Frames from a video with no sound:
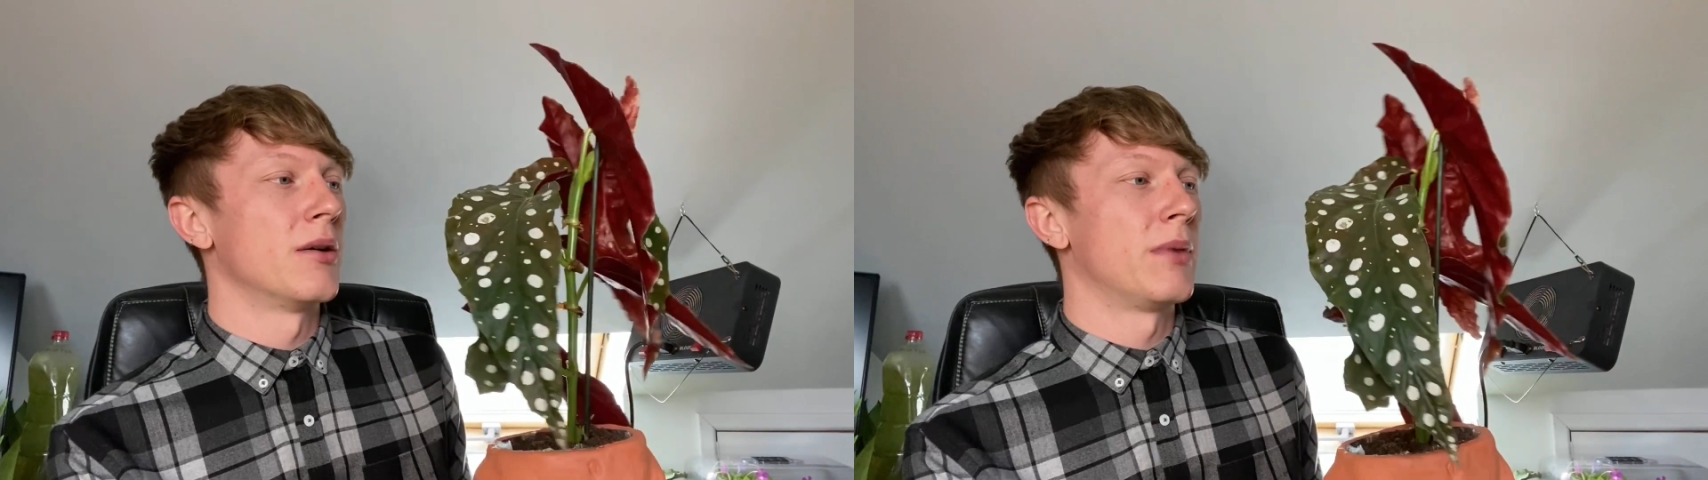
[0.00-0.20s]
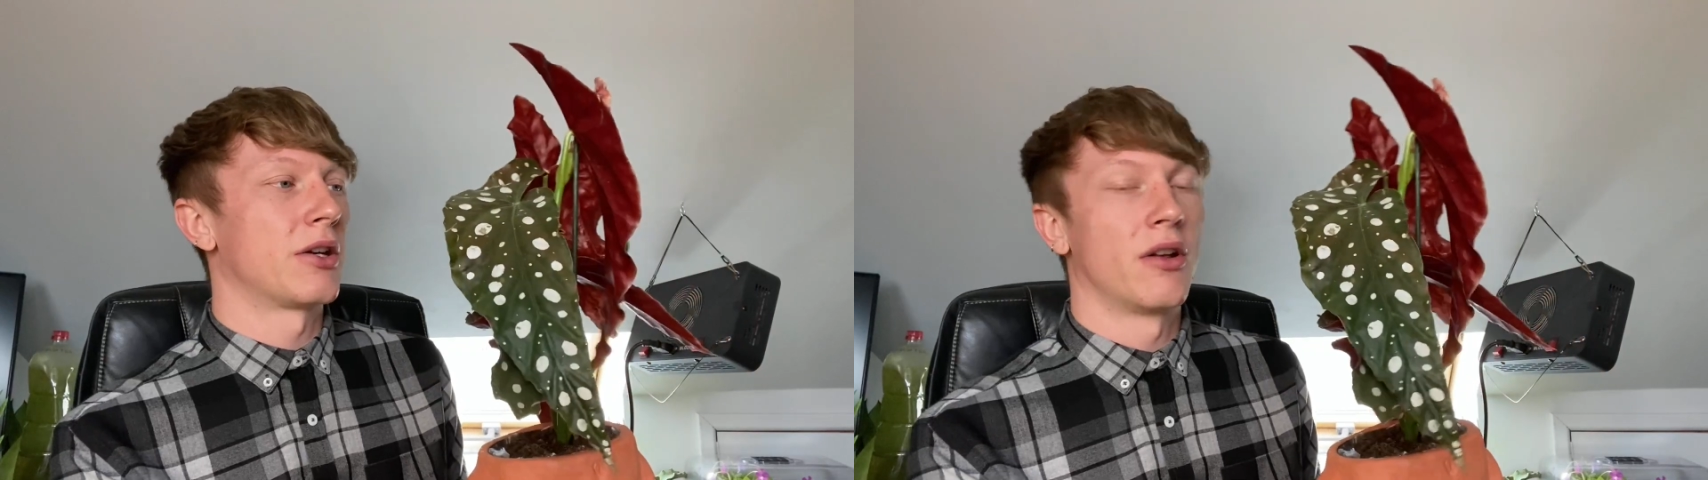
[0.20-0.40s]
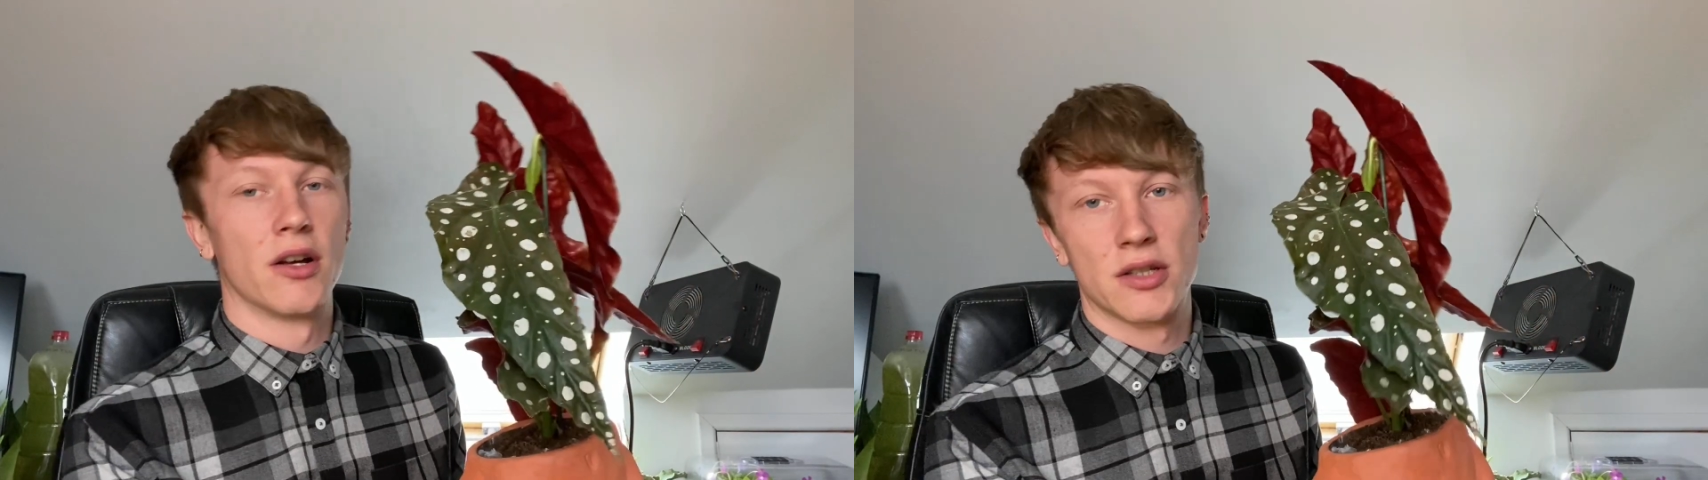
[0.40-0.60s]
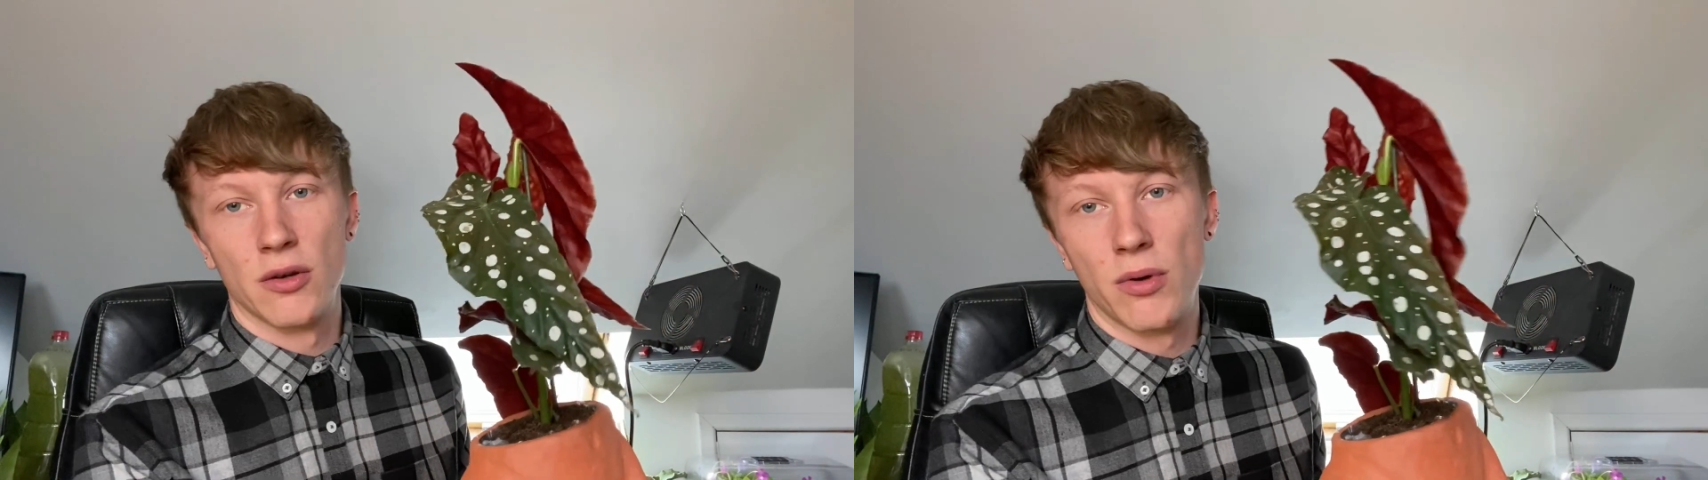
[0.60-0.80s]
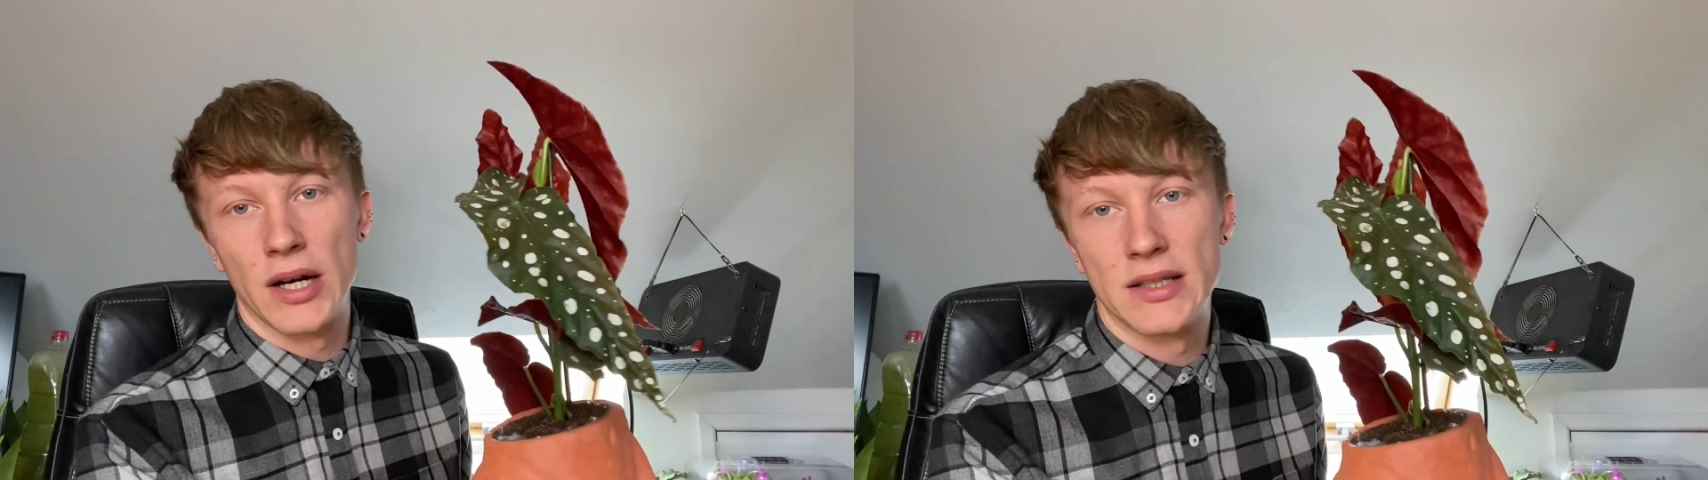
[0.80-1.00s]
maculata
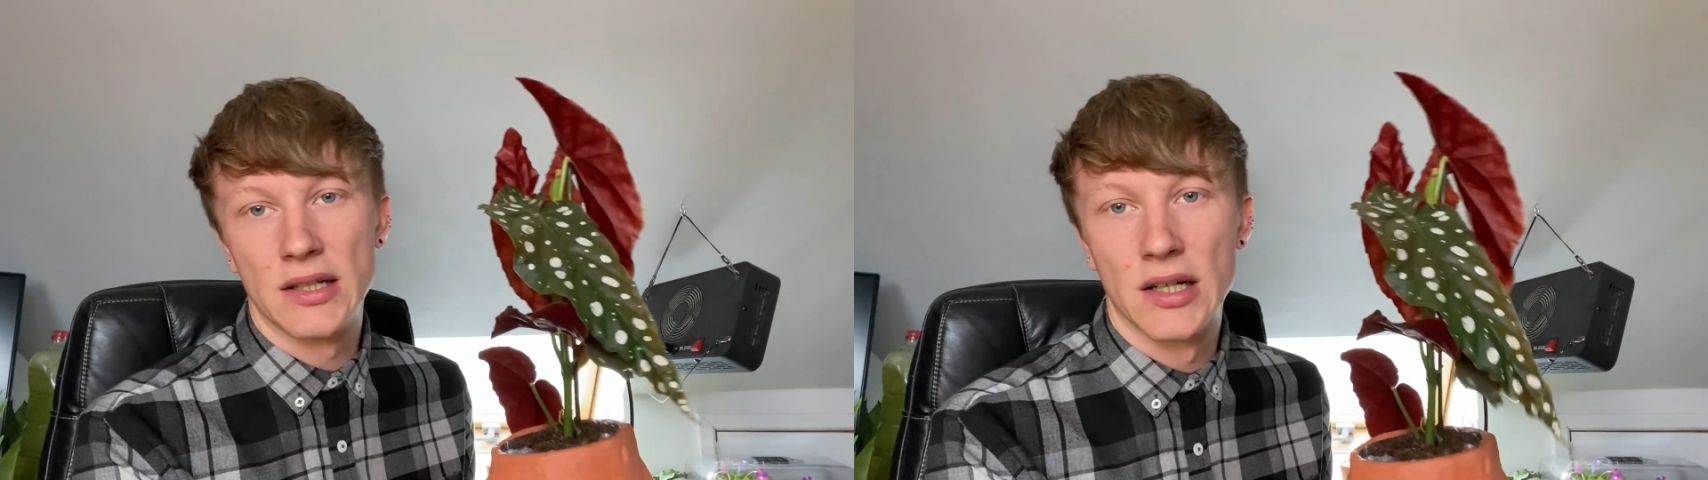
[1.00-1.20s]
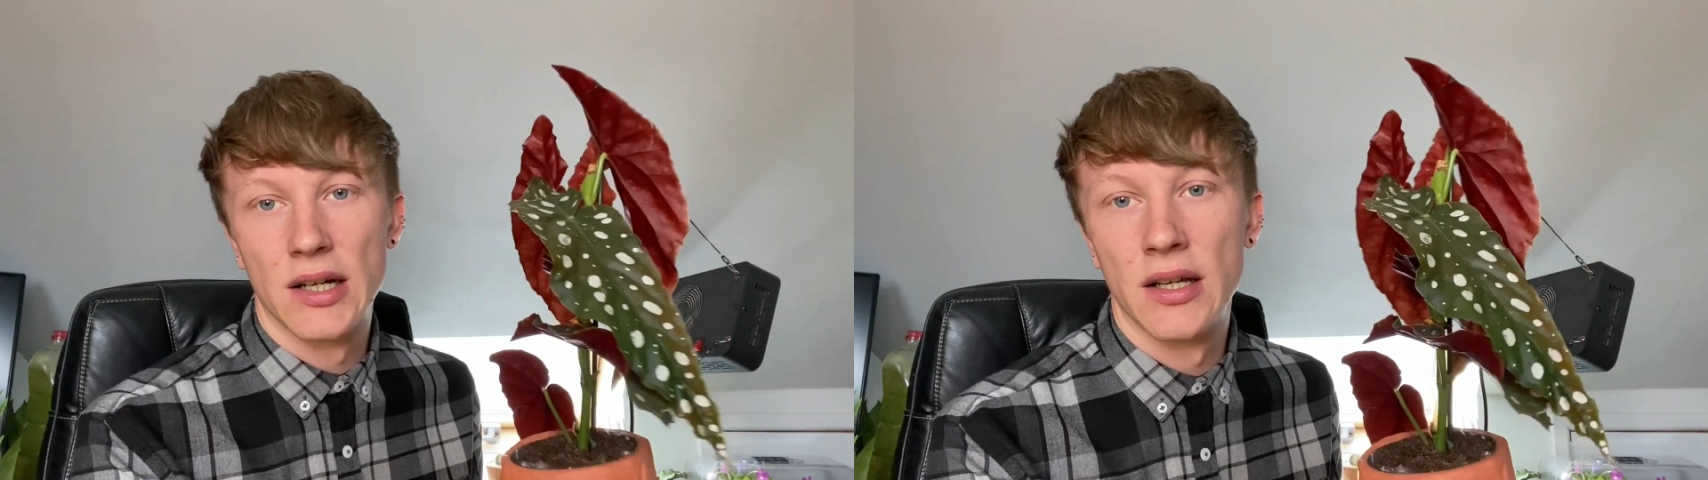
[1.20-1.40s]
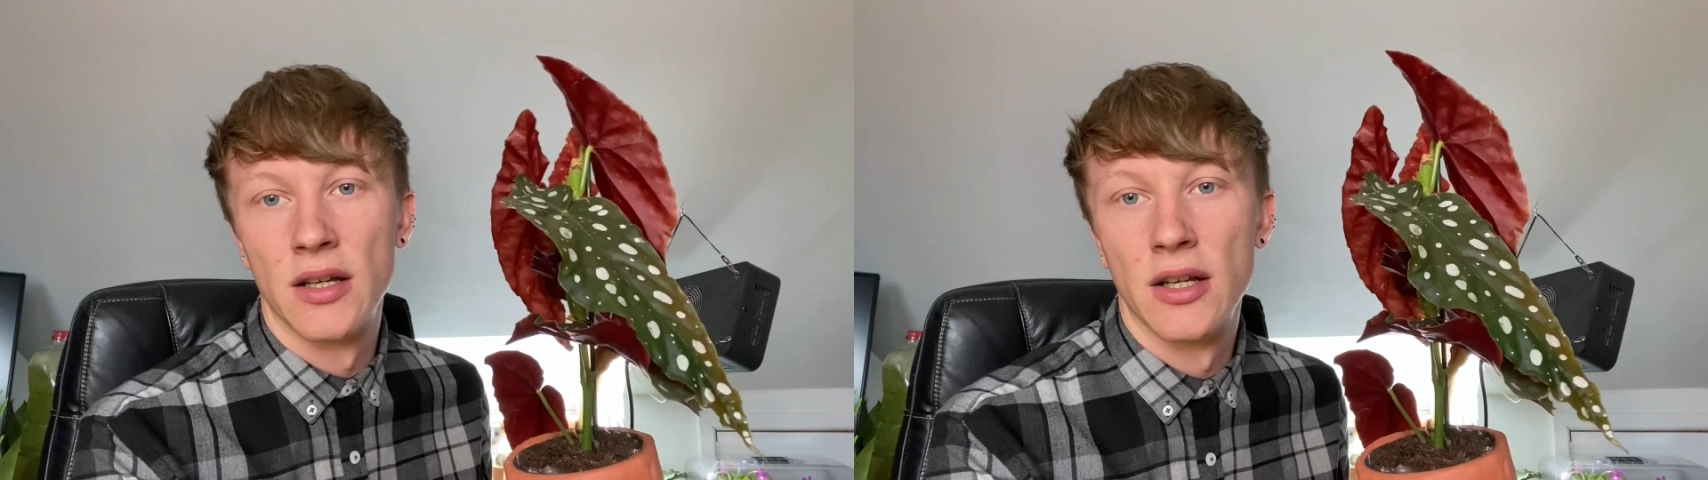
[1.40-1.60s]
Wightii,